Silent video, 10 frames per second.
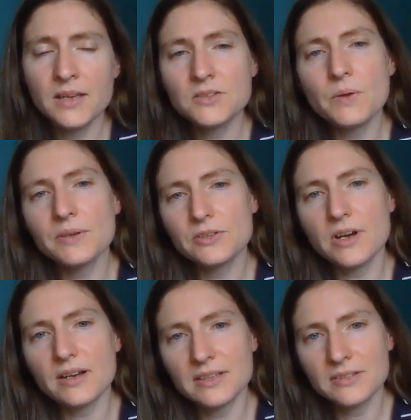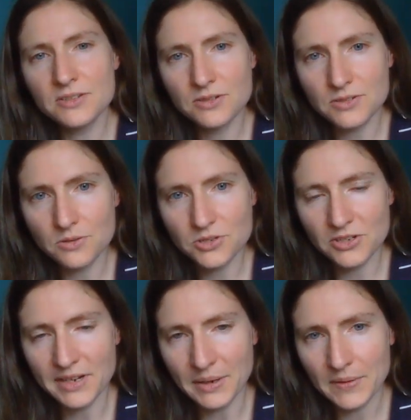So when you're talking to your social
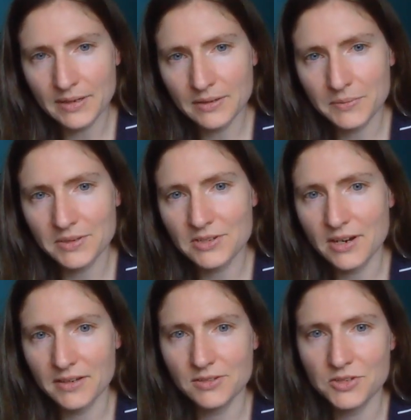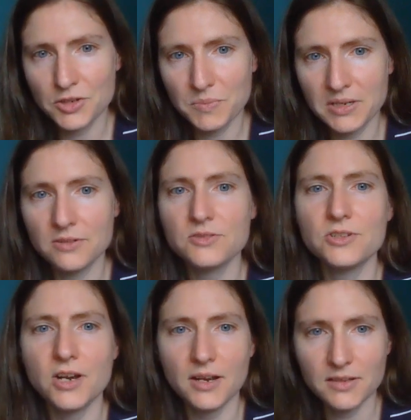network, when you're talking to your peers, you're
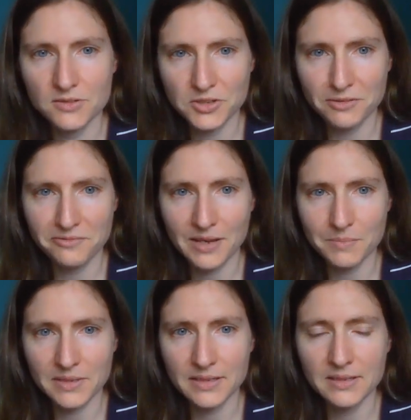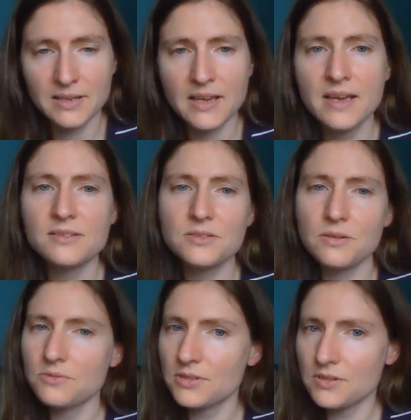talking to your family,
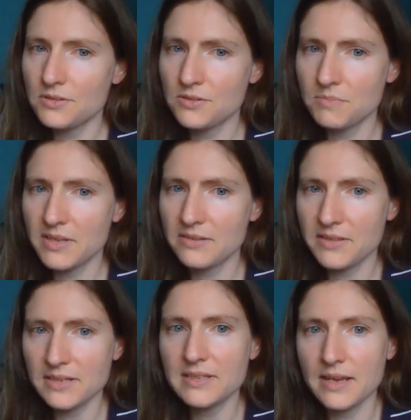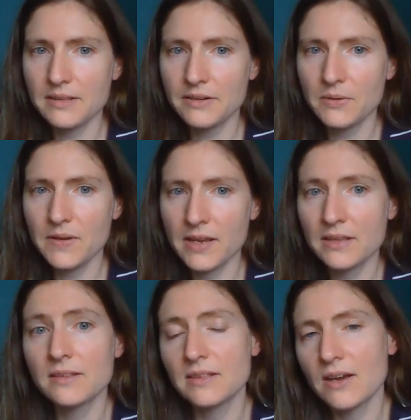don't just assume that if they say they're okay,
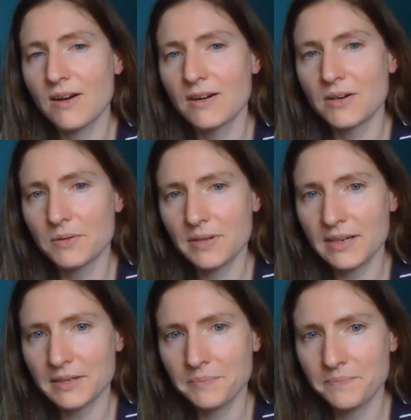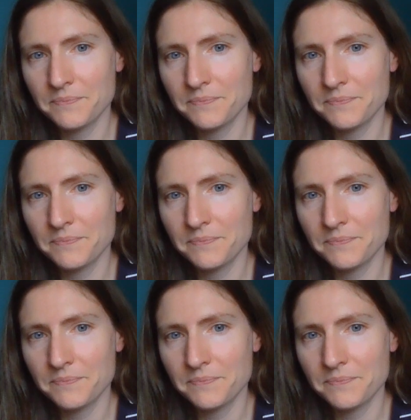that they are okay.